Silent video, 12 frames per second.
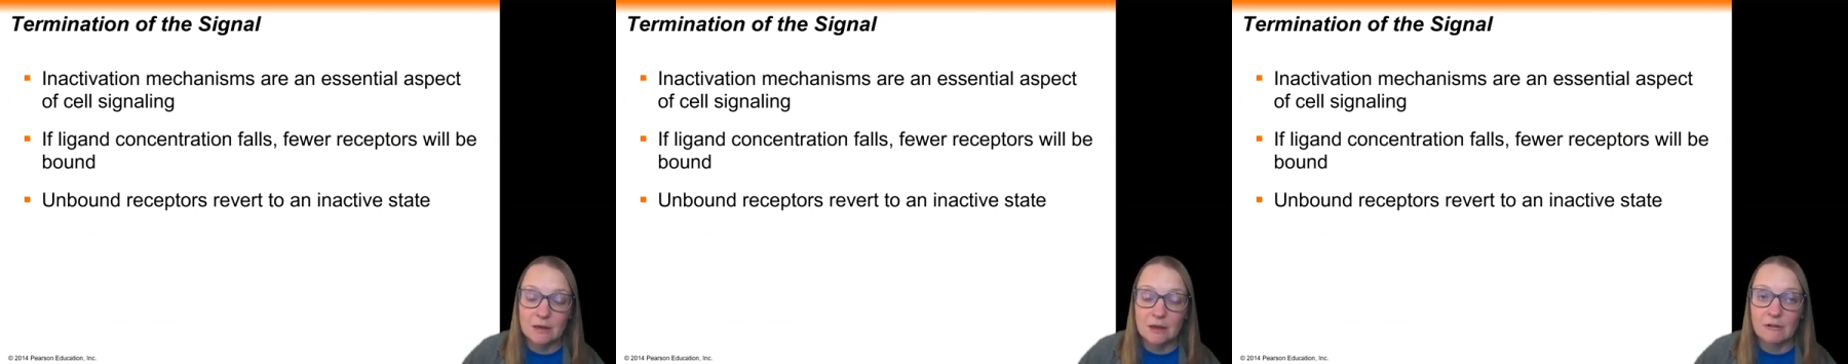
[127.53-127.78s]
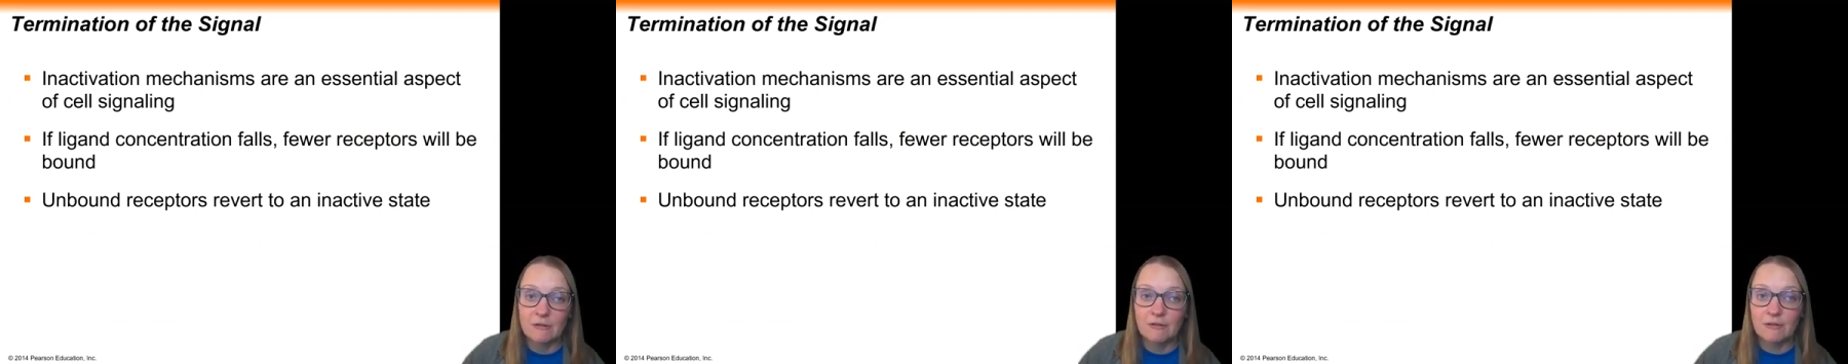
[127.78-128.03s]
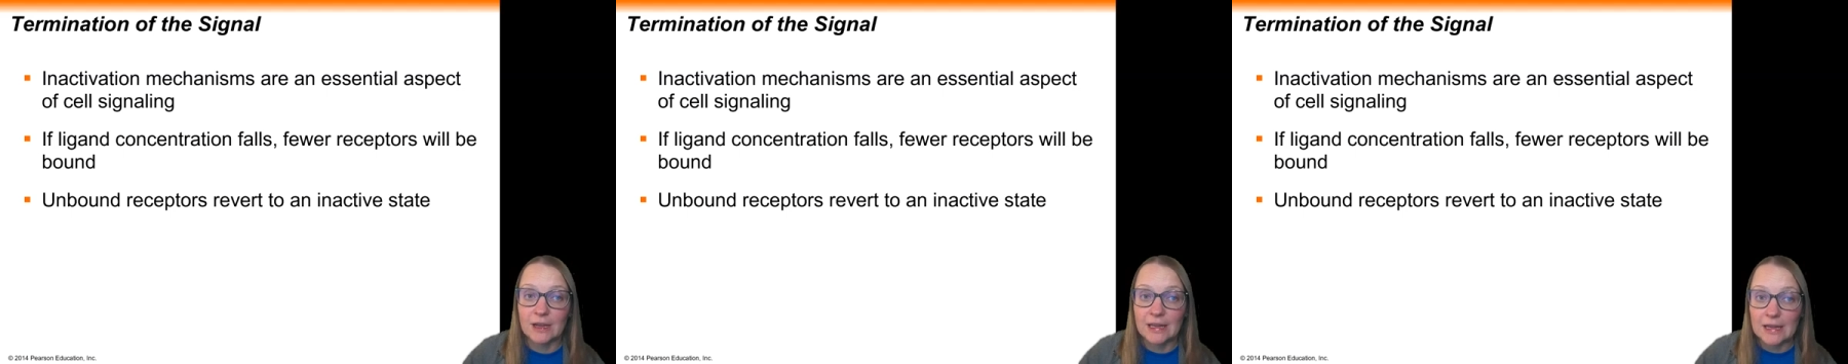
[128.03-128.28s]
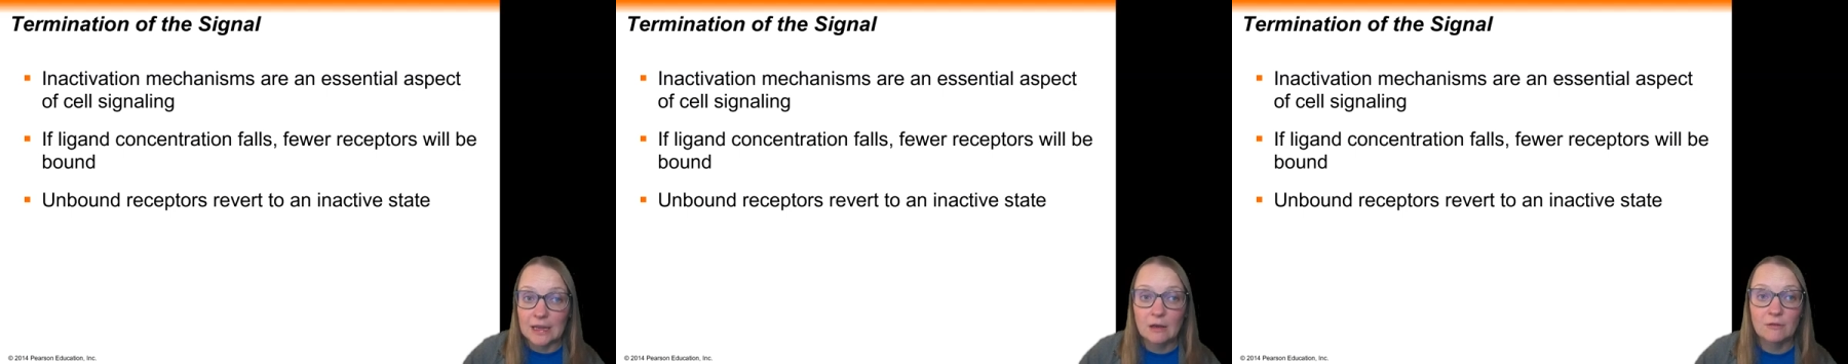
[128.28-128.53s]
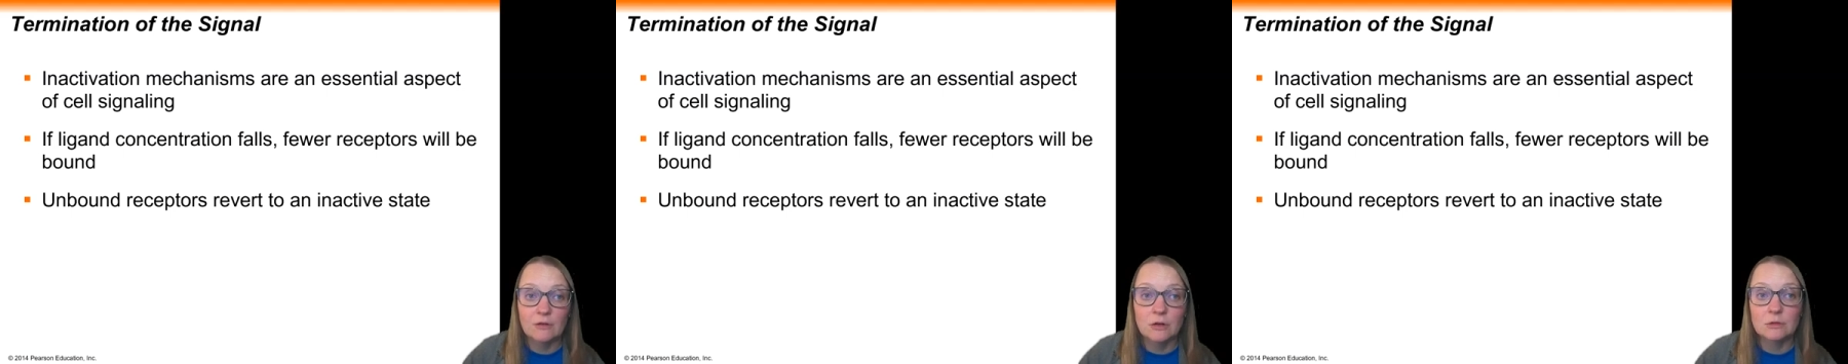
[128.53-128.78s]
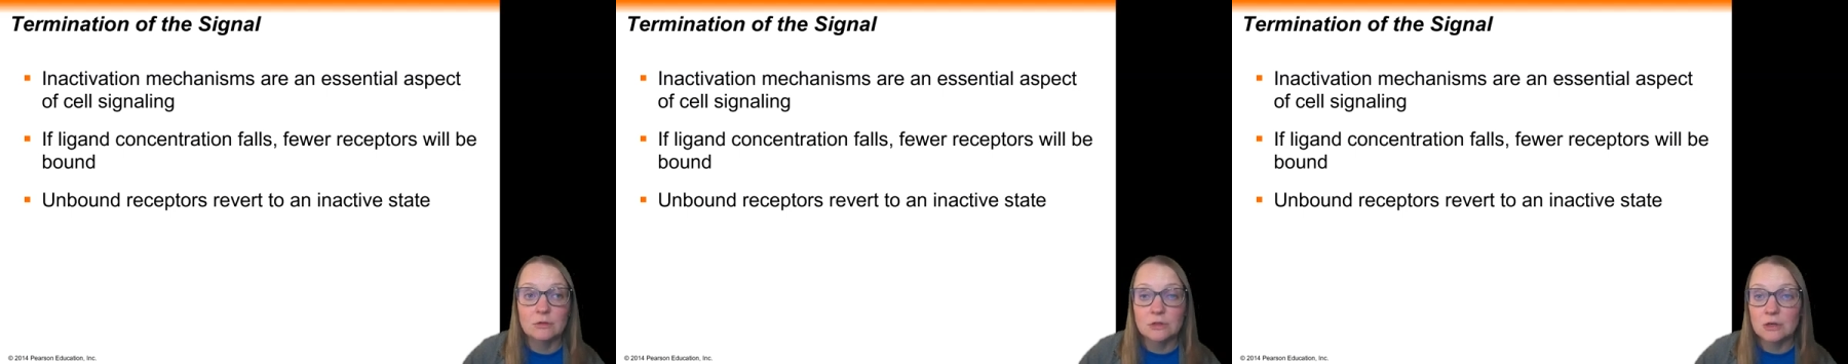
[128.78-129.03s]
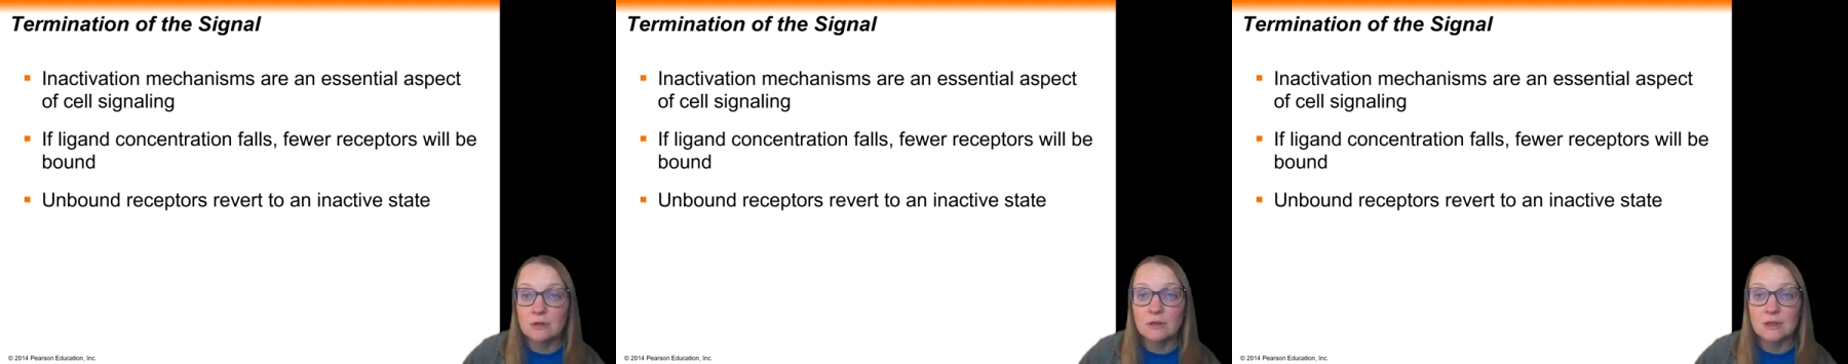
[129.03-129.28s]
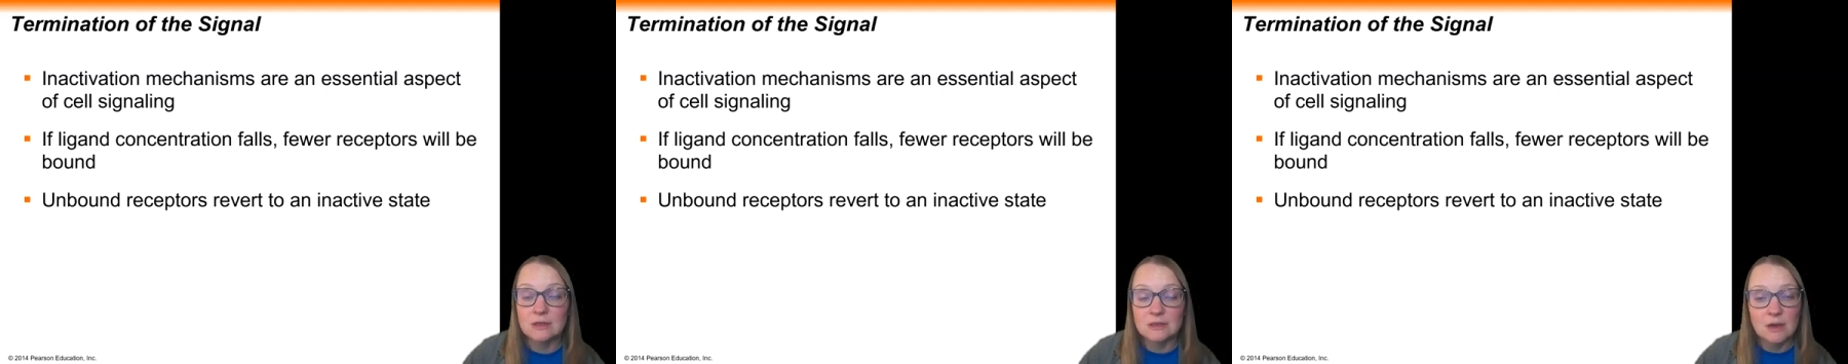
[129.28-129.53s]
If you don't turn
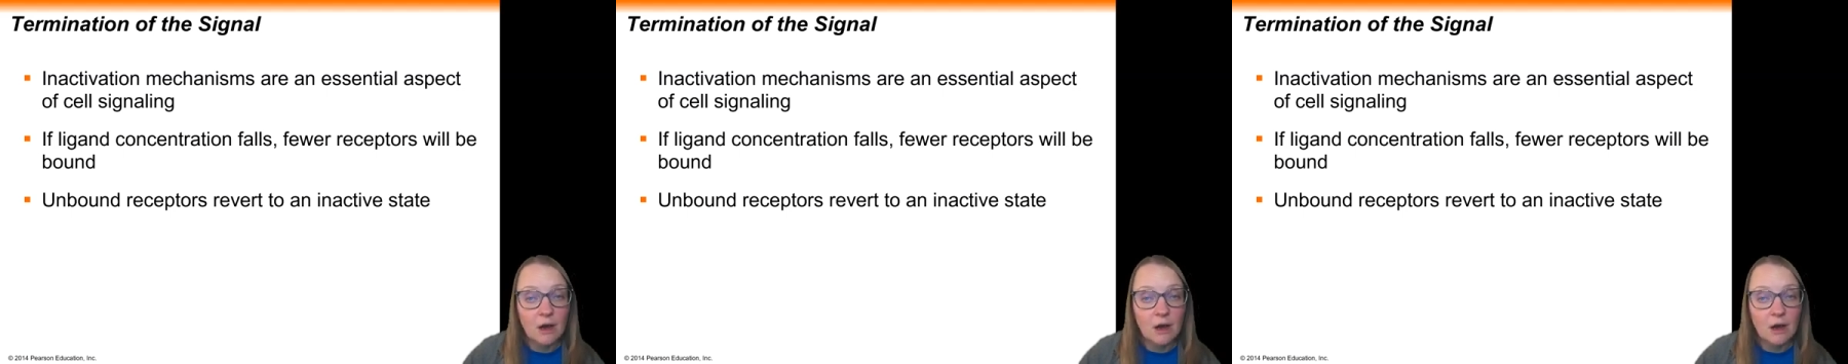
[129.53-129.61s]
things